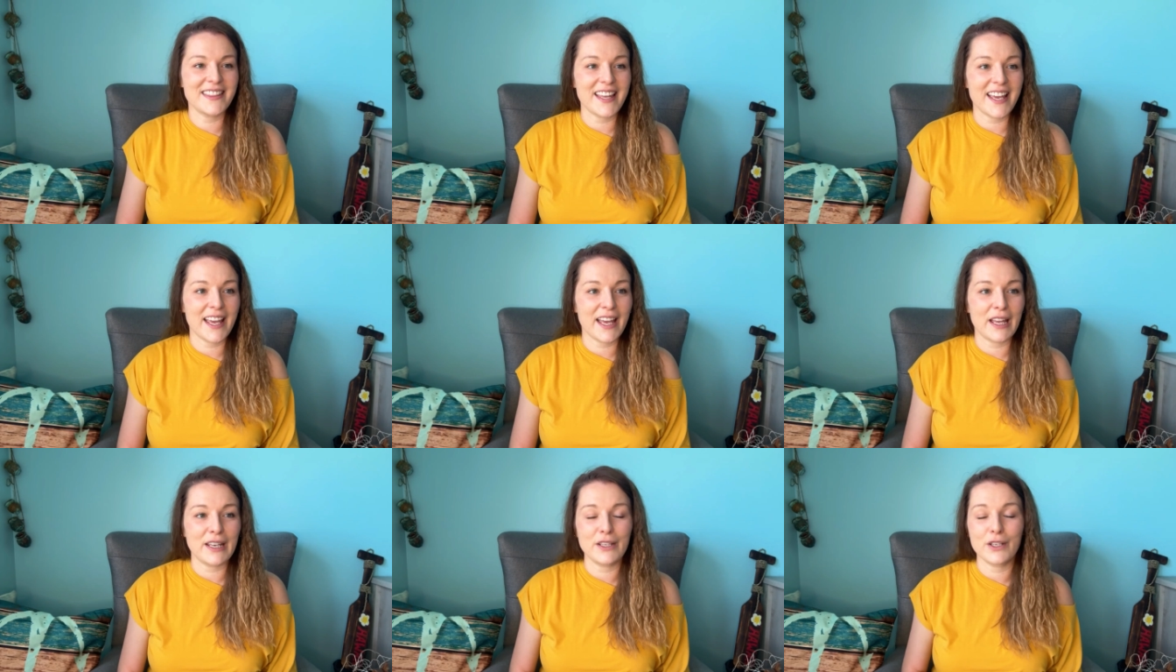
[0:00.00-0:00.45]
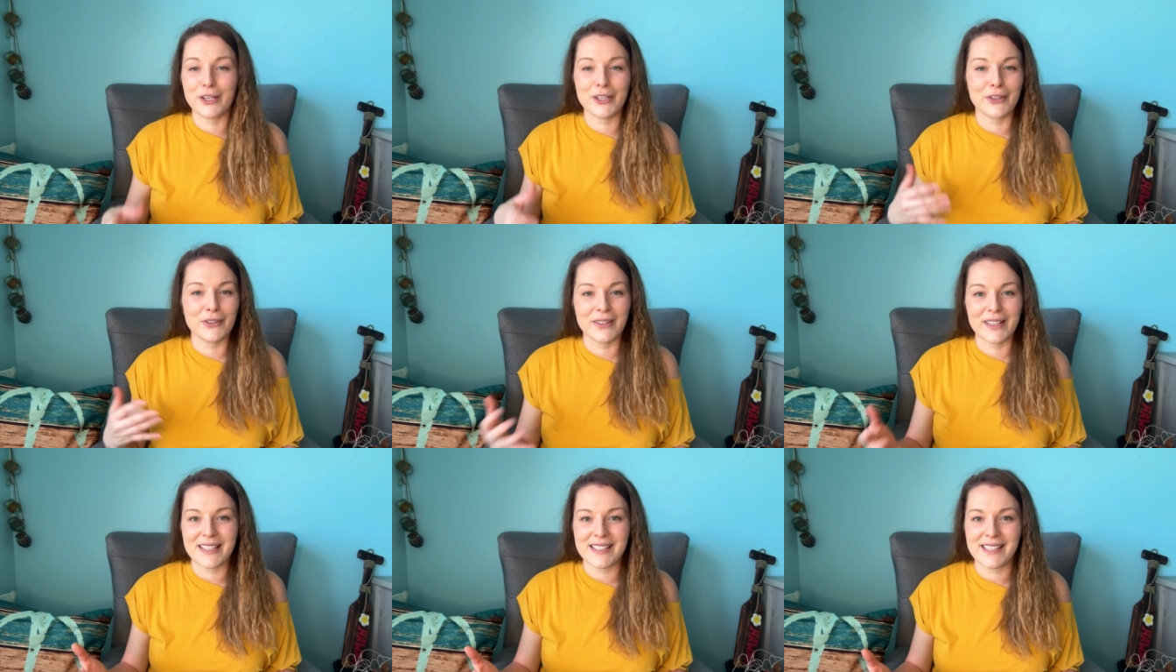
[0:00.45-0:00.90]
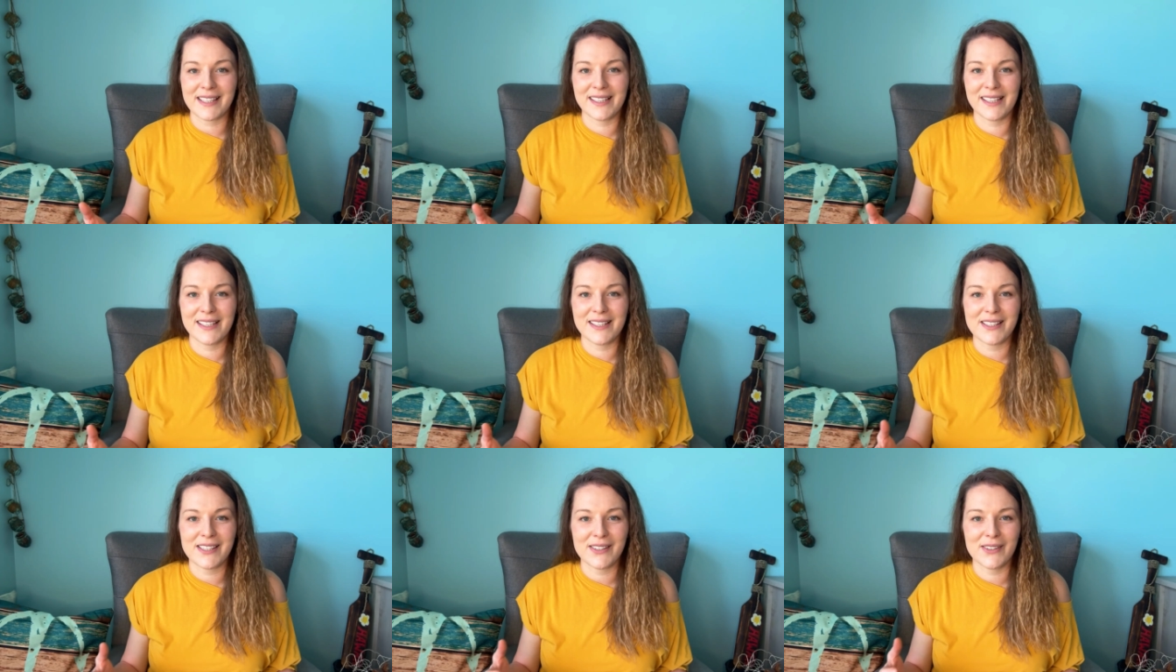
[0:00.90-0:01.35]
then you listen
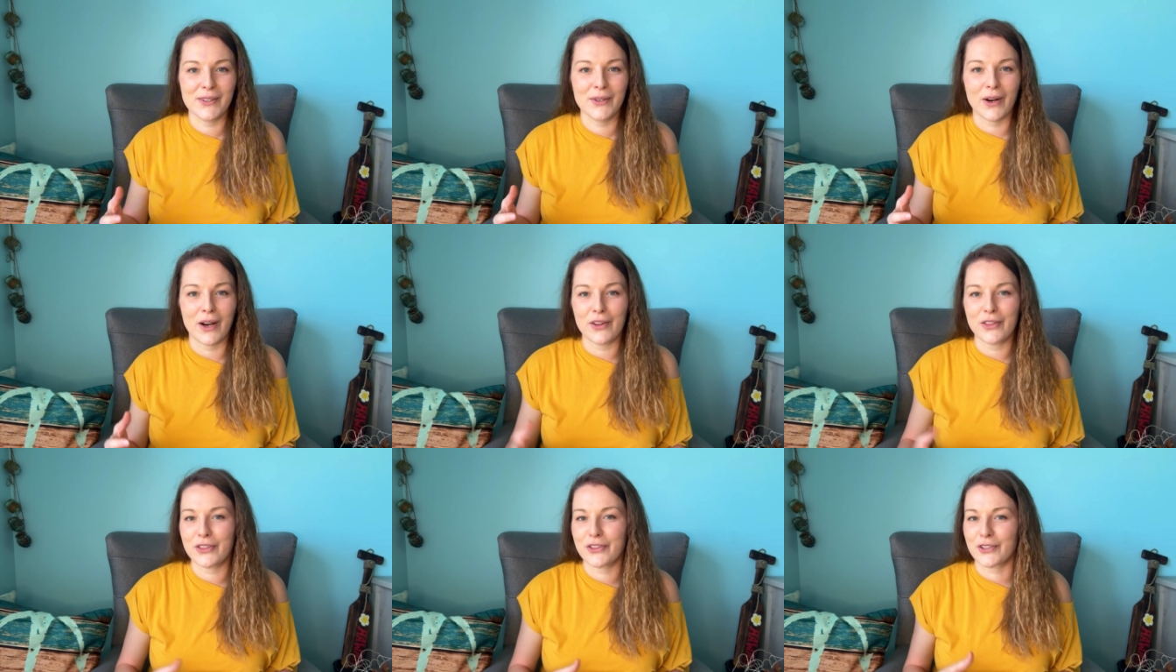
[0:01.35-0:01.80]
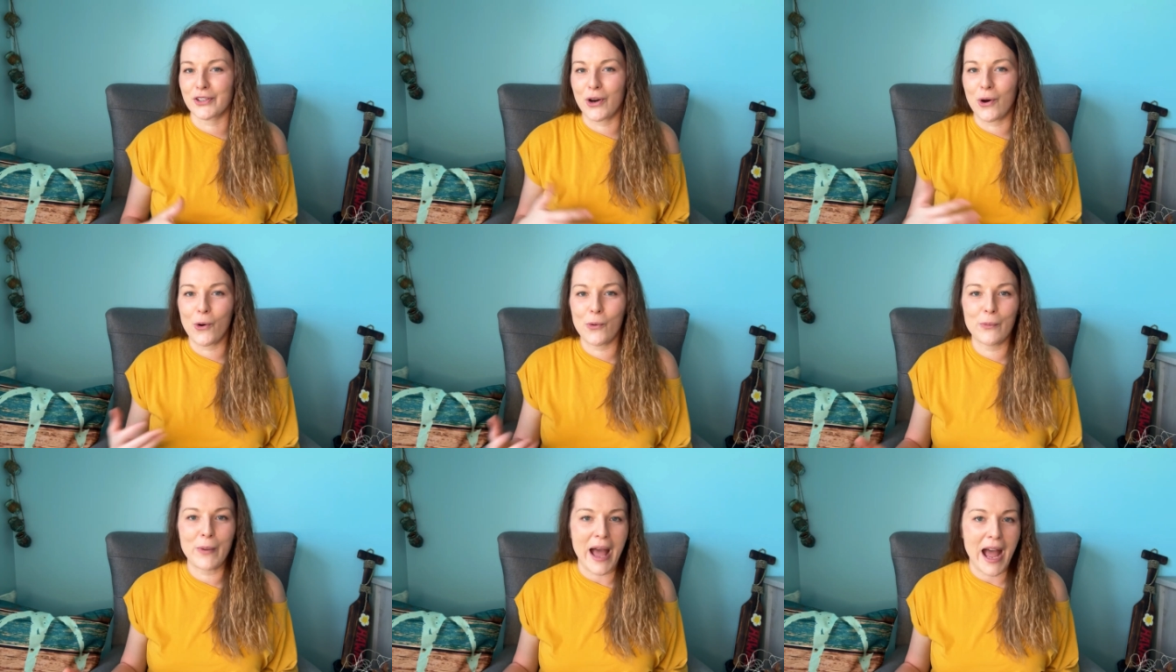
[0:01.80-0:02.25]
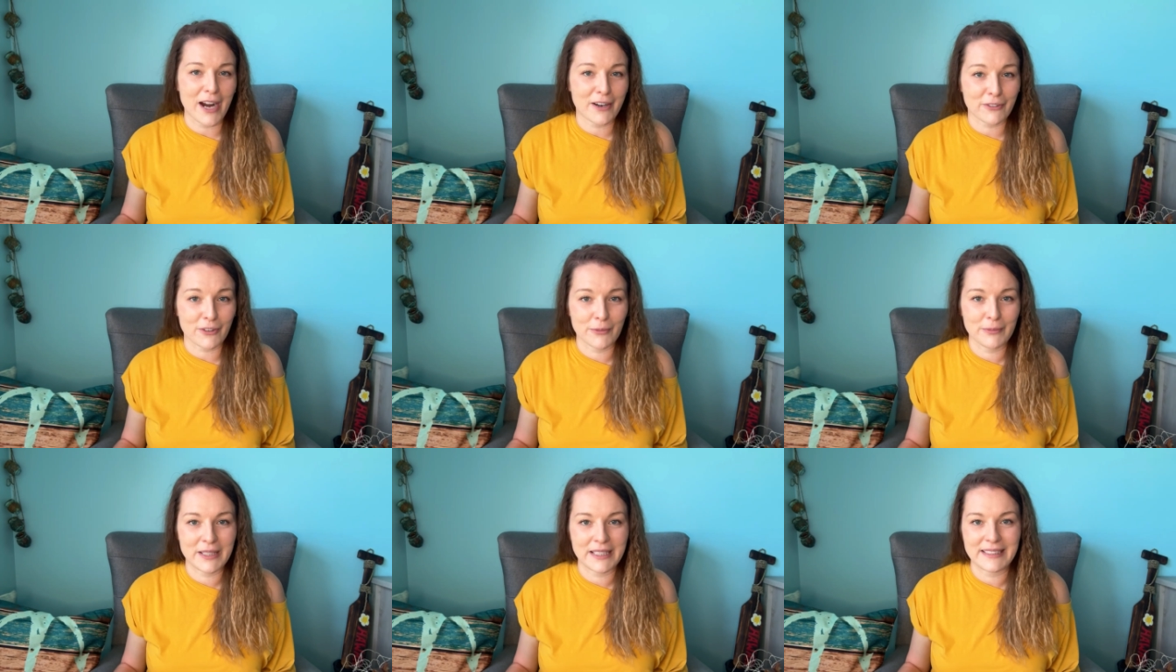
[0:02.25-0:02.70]
into a throwback
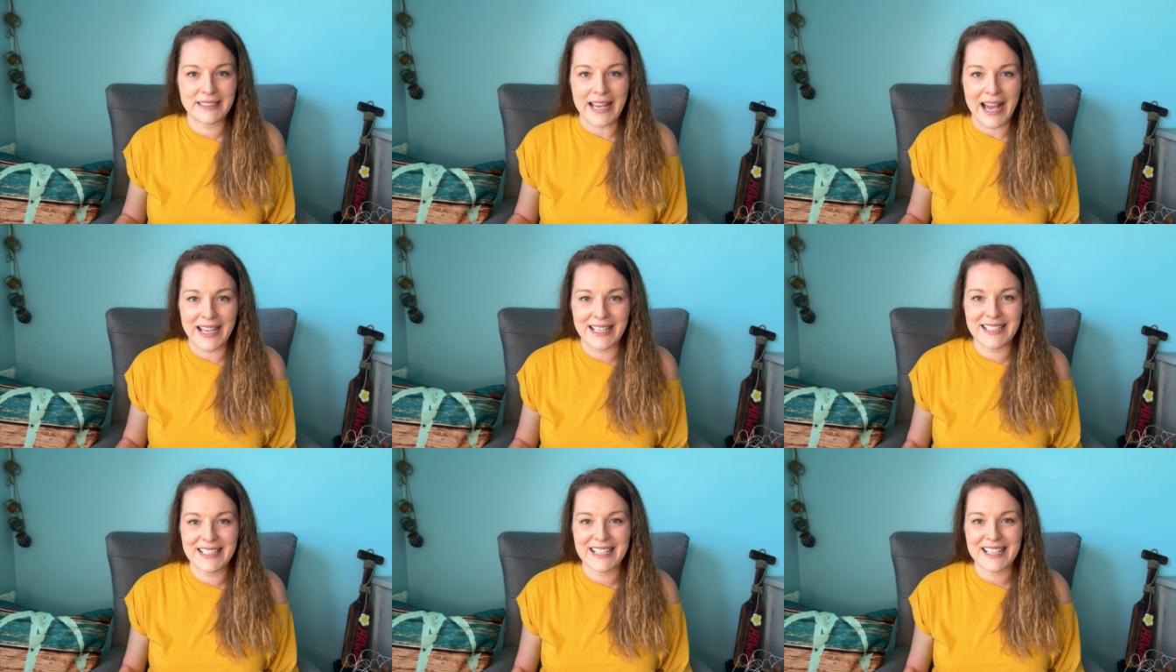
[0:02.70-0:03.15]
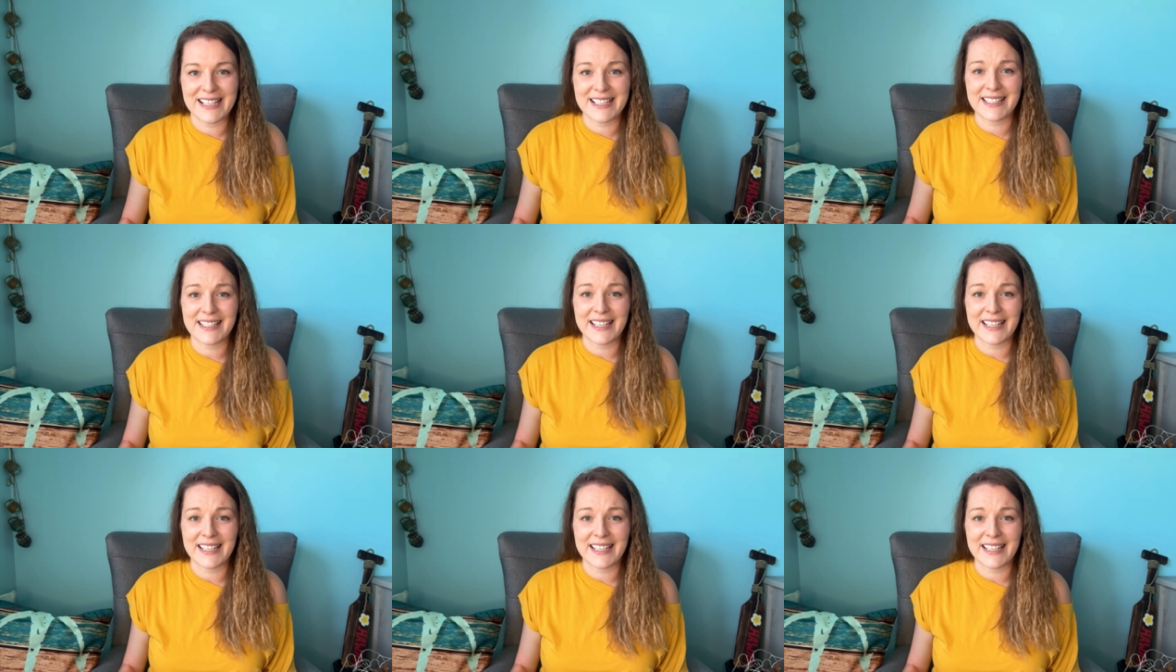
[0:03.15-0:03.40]
from the 90s